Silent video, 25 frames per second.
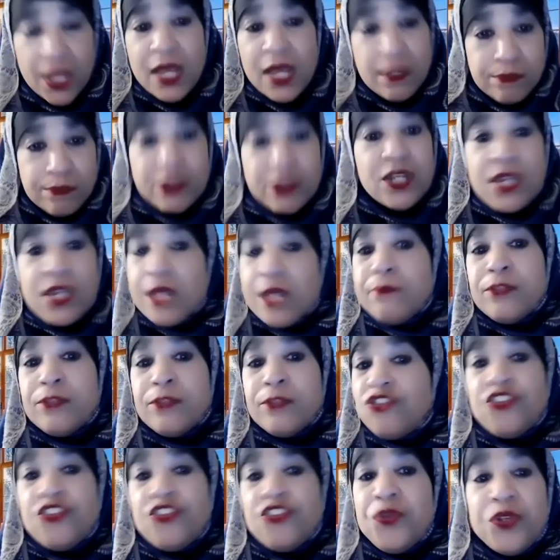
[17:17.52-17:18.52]
But
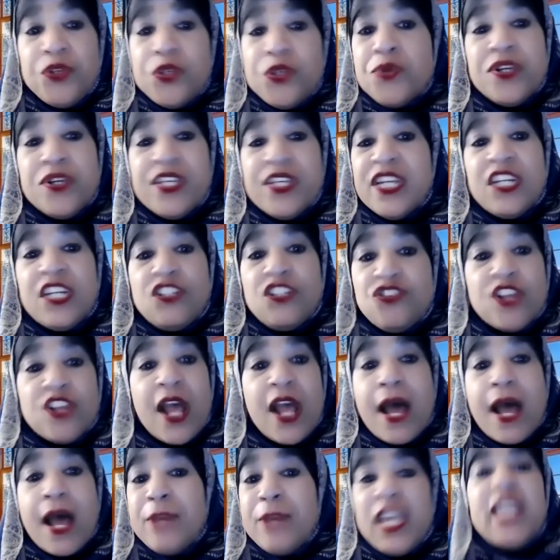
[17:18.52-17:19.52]
number two, you can get a
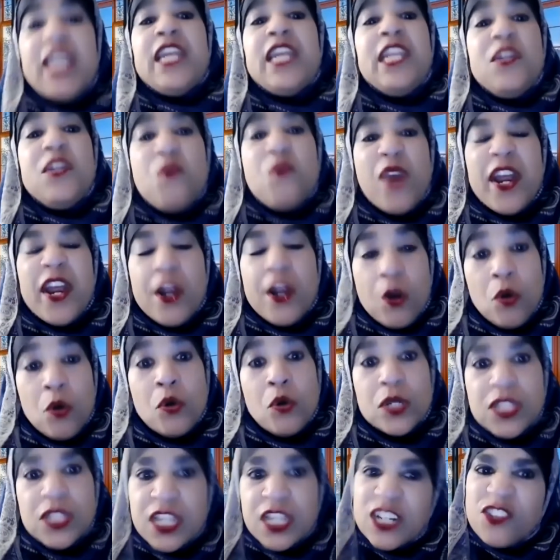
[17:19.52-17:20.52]
job anywhere
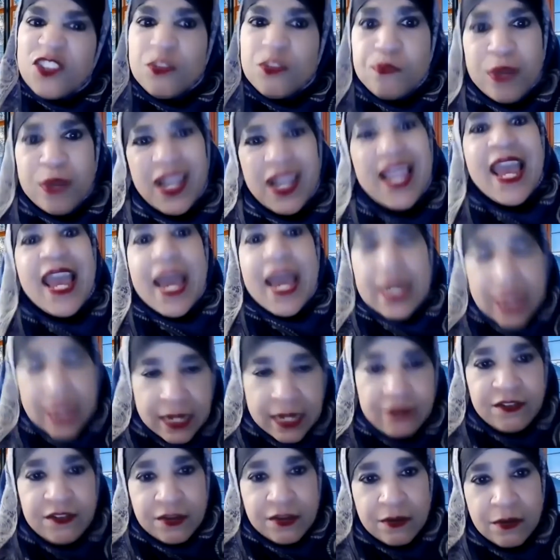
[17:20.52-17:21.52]
on this
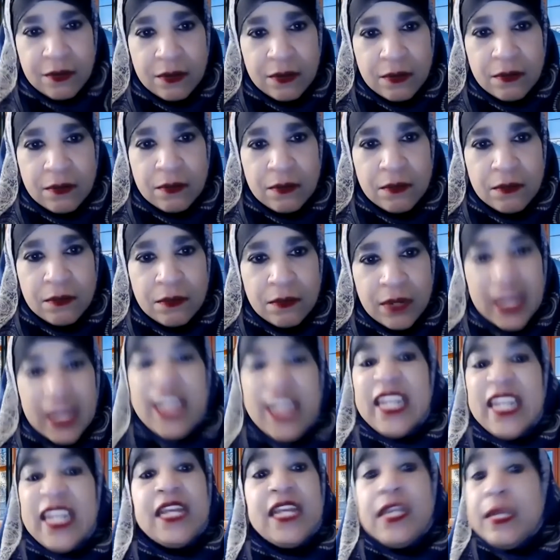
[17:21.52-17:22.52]
planet.
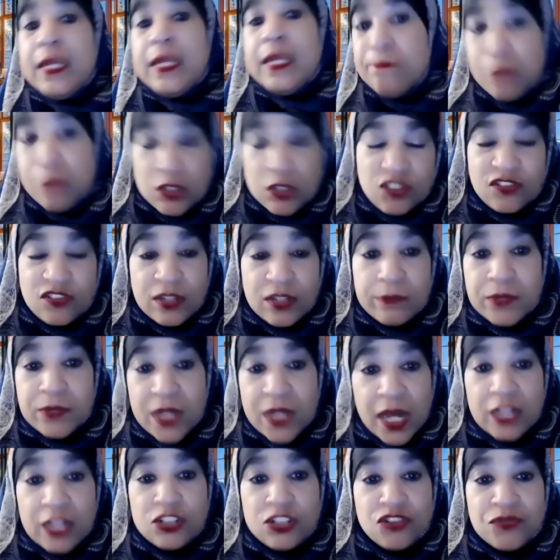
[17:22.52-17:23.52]
In any Muslim
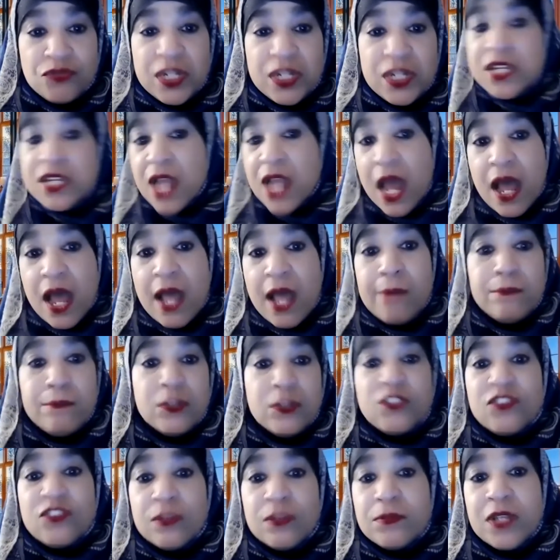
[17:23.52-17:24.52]
country,
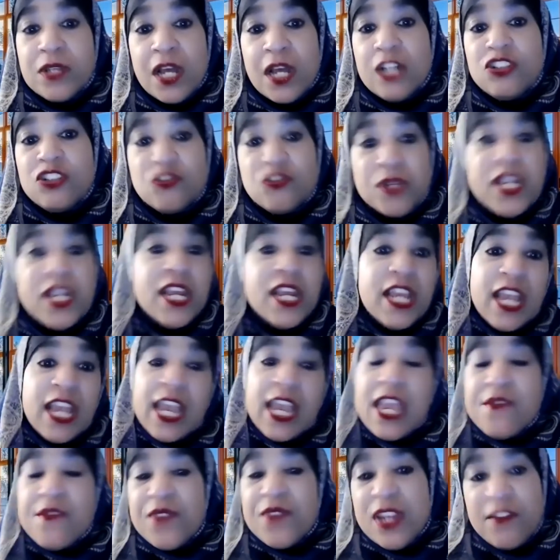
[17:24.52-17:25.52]
non-Muslim country,
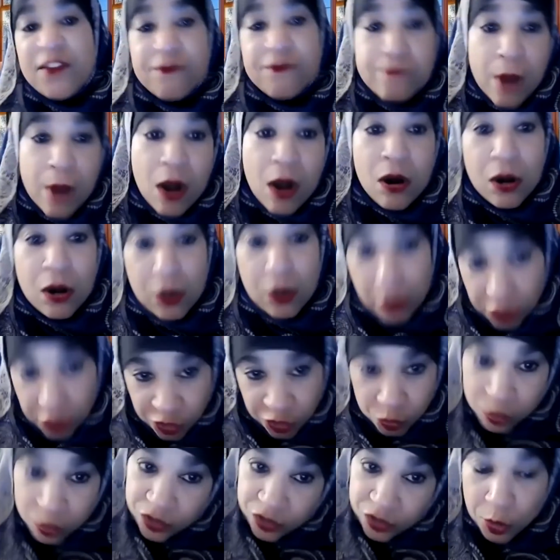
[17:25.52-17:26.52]
even if
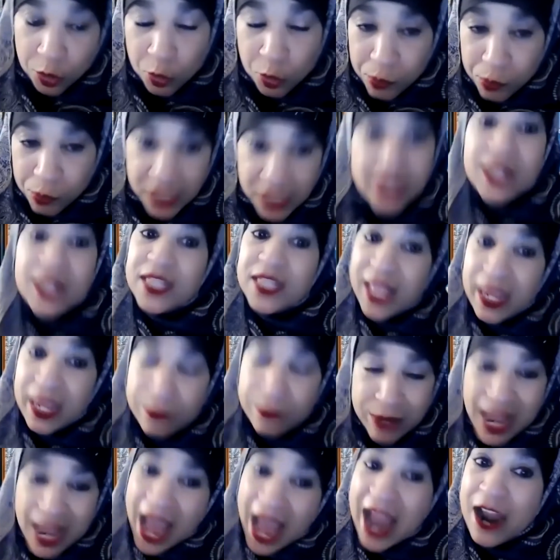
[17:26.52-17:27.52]
Mars was open,
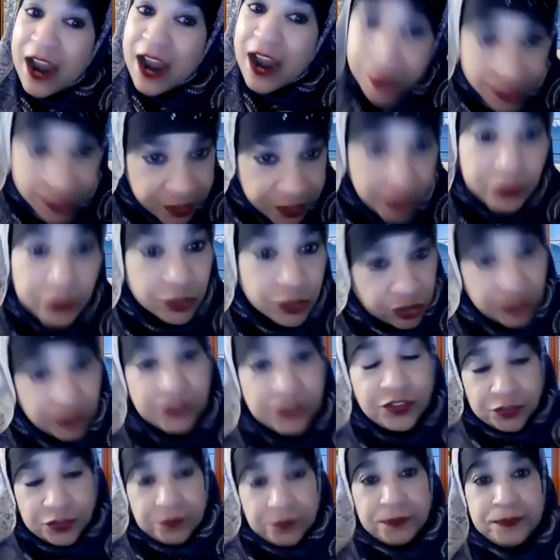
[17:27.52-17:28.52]
they'd be hiring
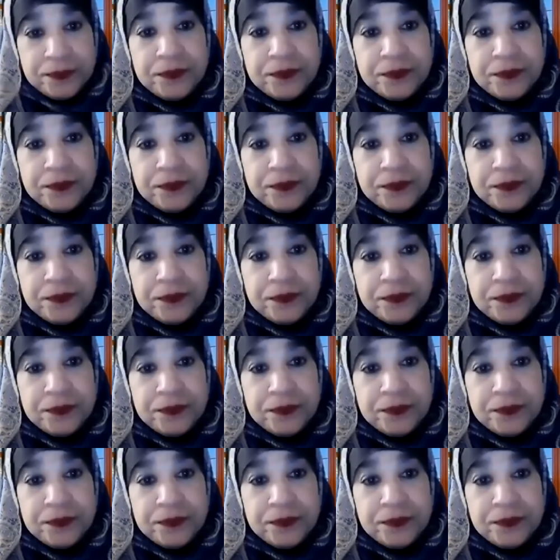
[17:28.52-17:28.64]
nurses.